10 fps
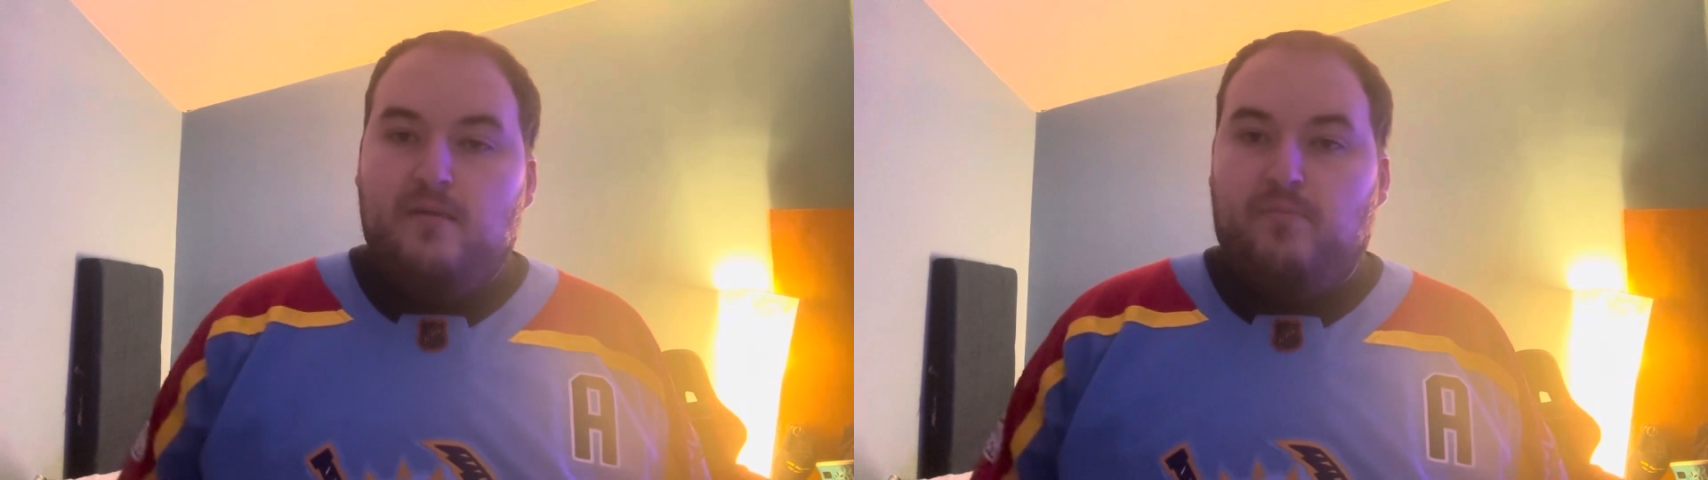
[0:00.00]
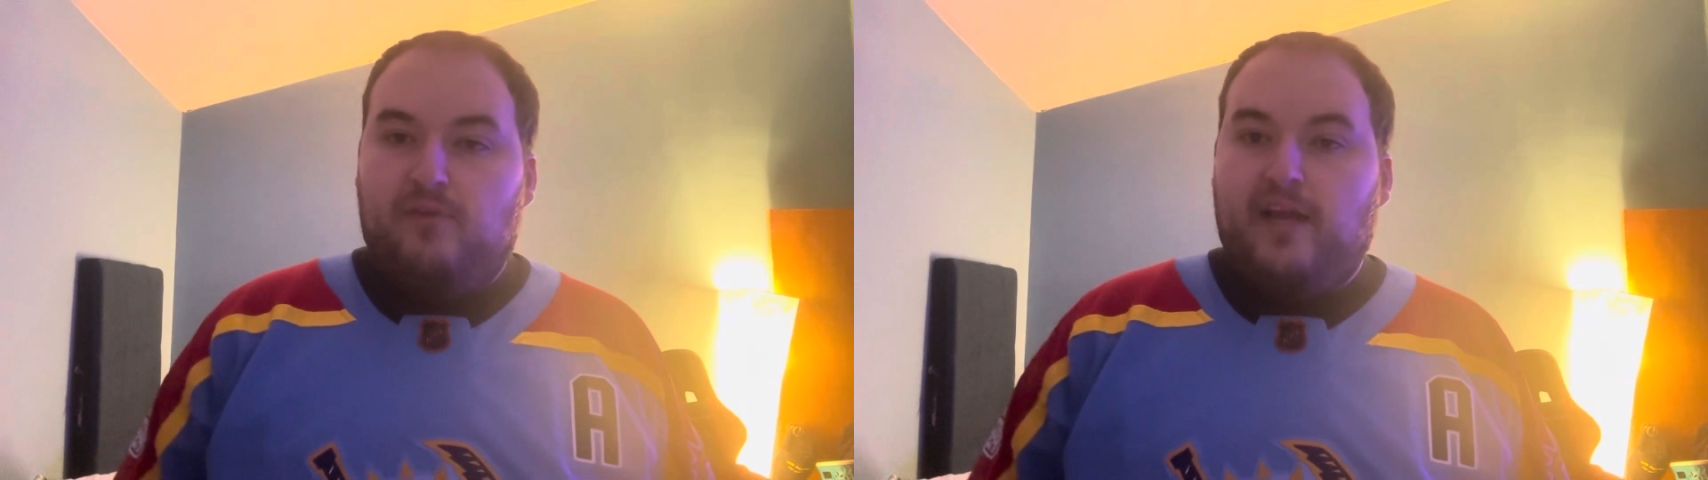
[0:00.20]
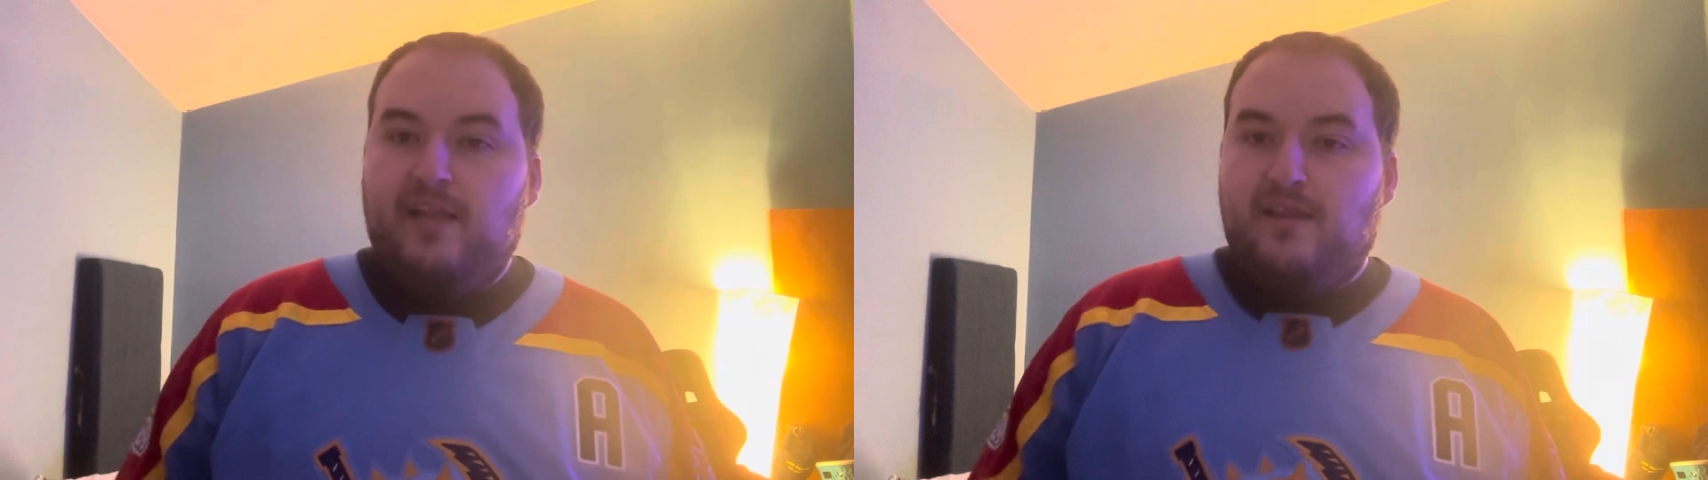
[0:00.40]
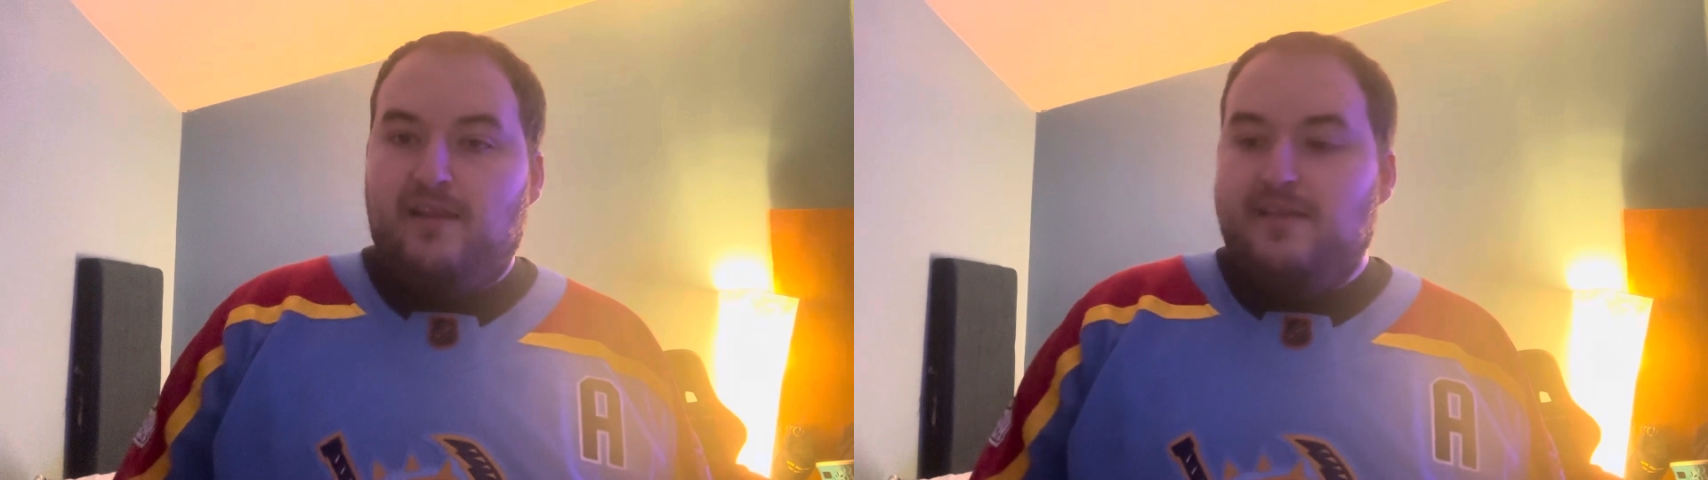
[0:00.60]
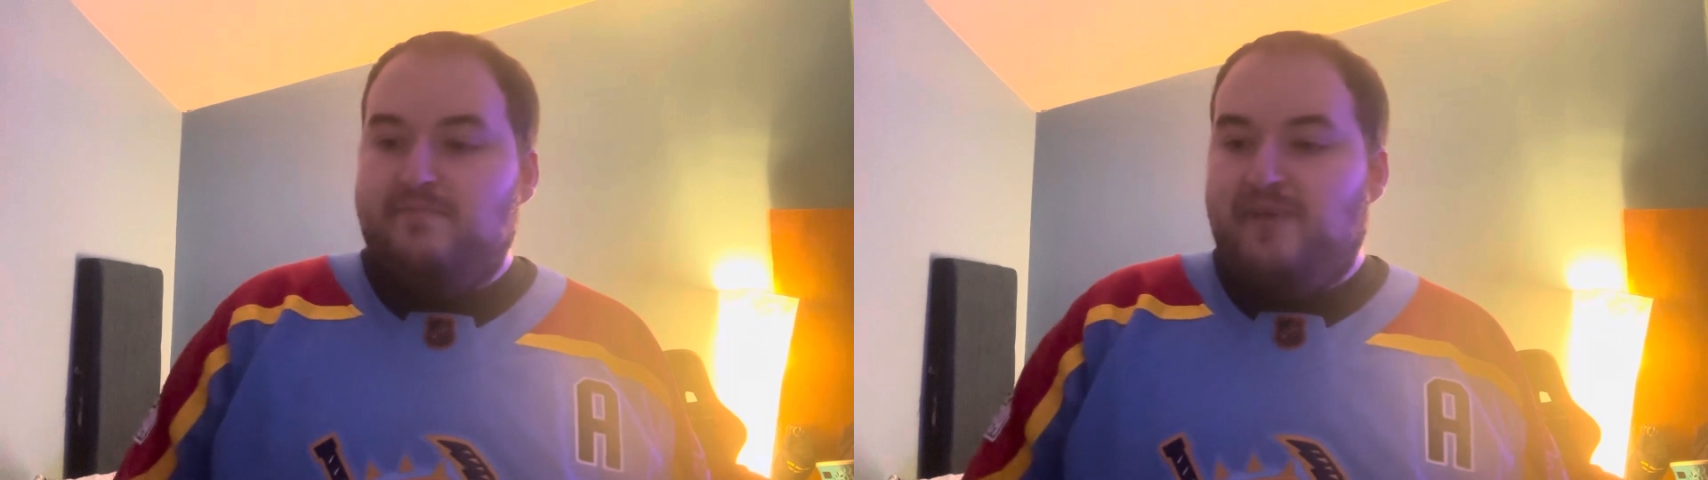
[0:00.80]
playing
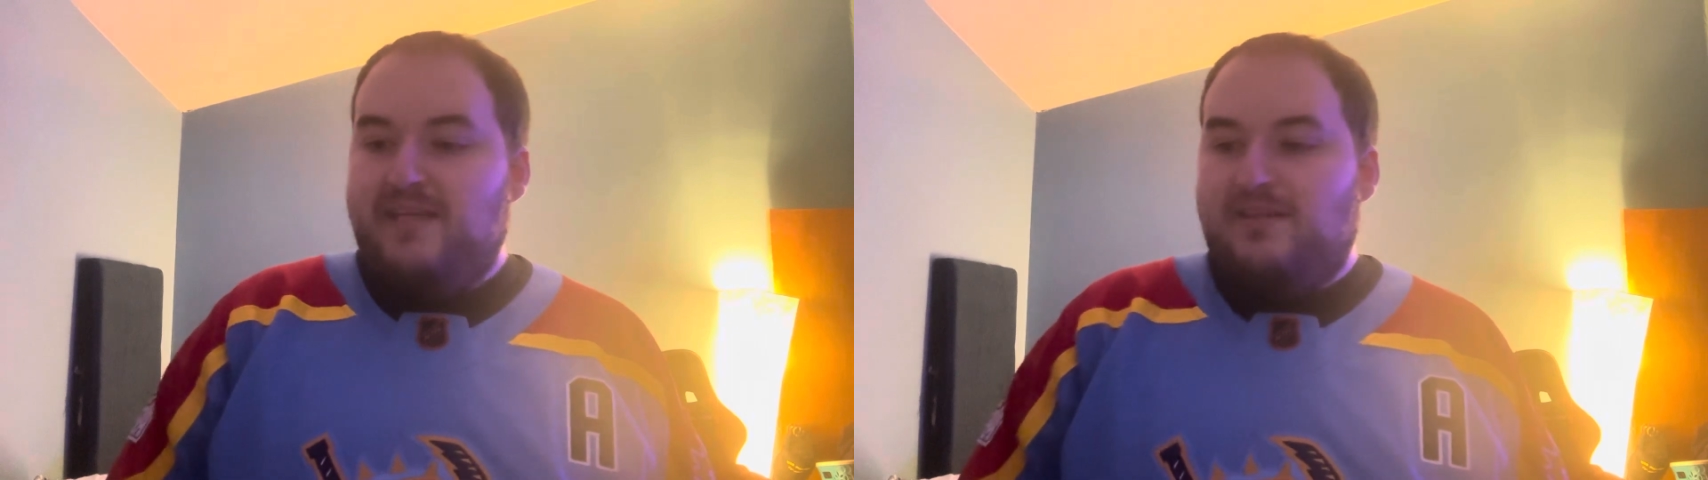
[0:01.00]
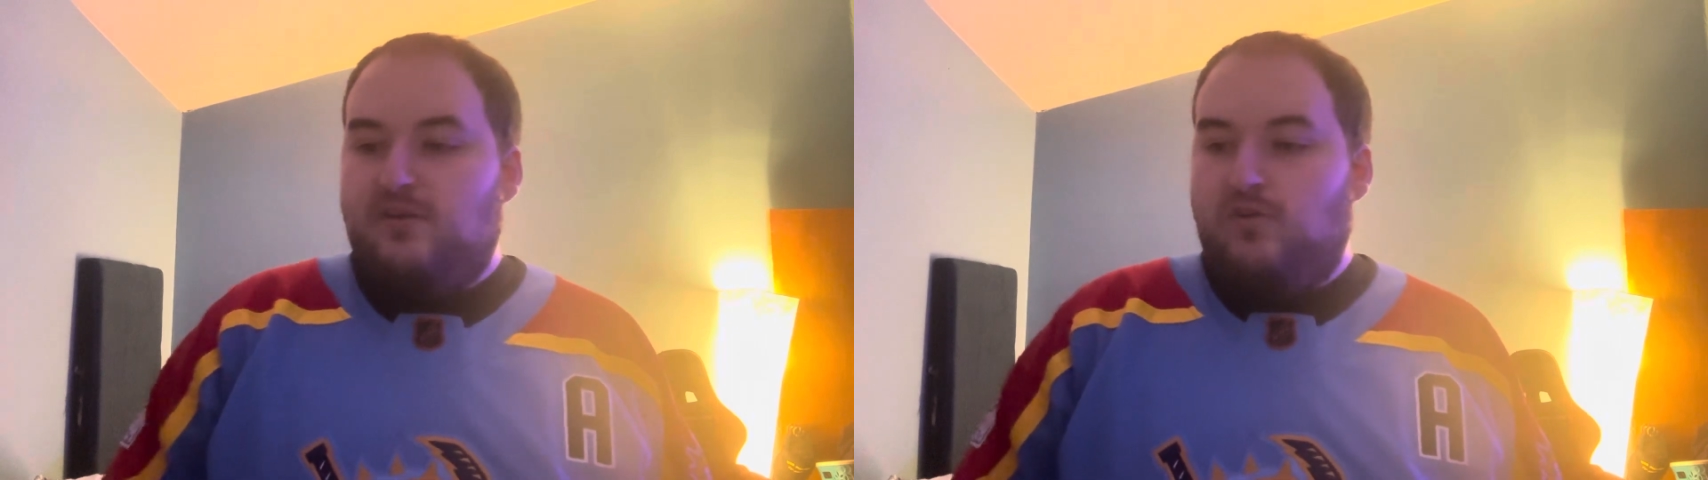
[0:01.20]
his best